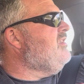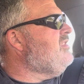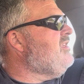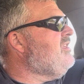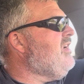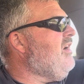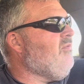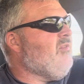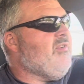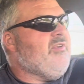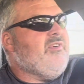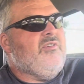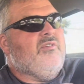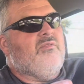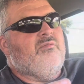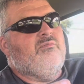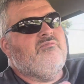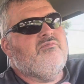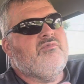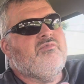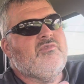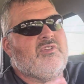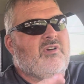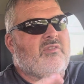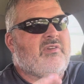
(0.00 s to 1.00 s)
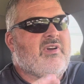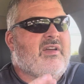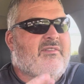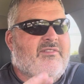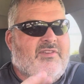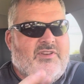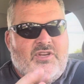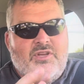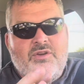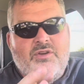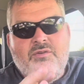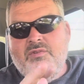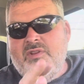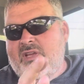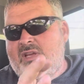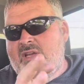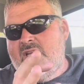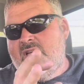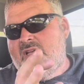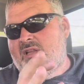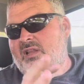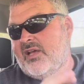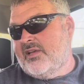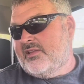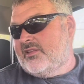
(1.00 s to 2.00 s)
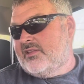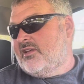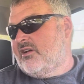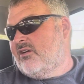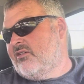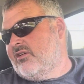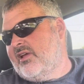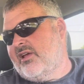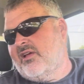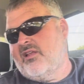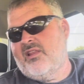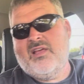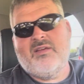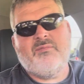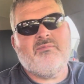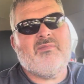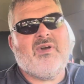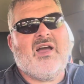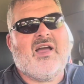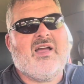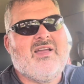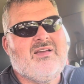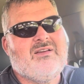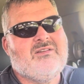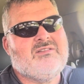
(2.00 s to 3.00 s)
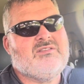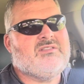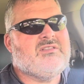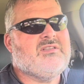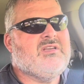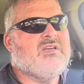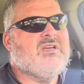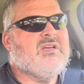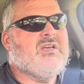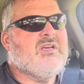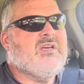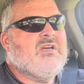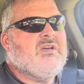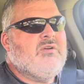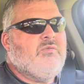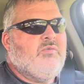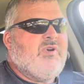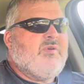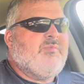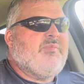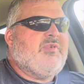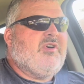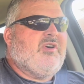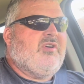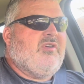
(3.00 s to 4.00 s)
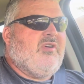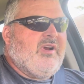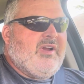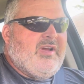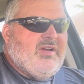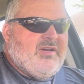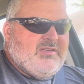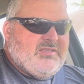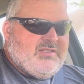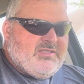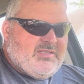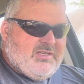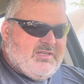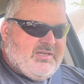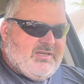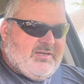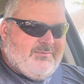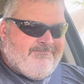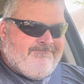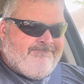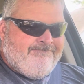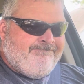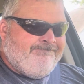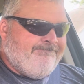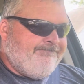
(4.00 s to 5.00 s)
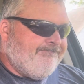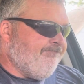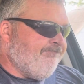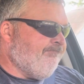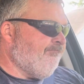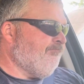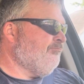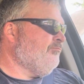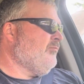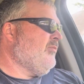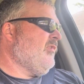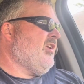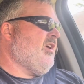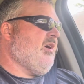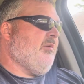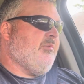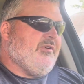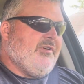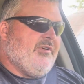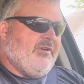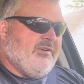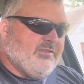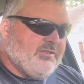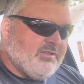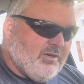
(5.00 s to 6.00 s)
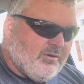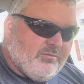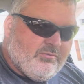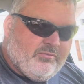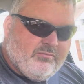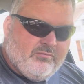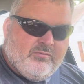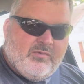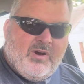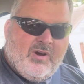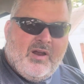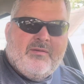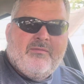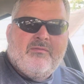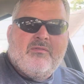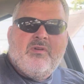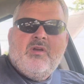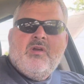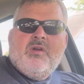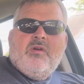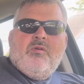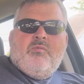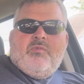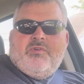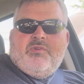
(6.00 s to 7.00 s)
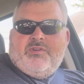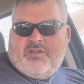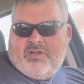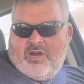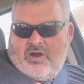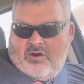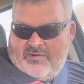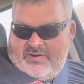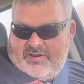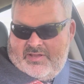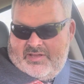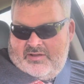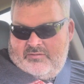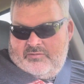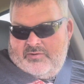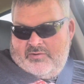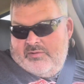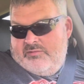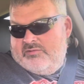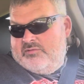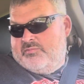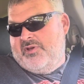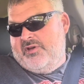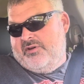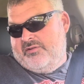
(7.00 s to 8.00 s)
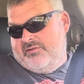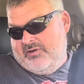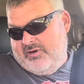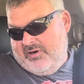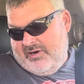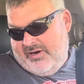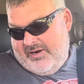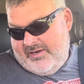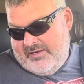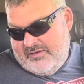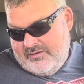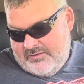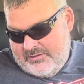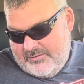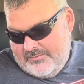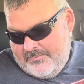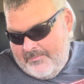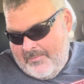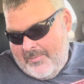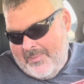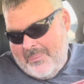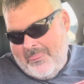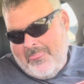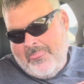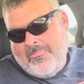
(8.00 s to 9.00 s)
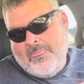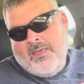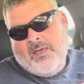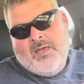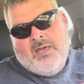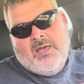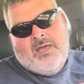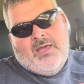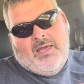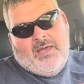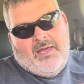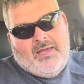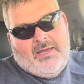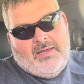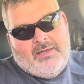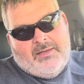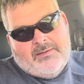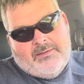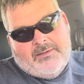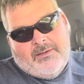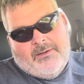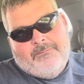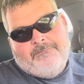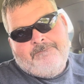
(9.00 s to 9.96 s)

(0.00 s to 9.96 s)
not real, heavy duty like they are now. Like my house, we built our house a couple years ago. Right when COVID hit, we was building our house, and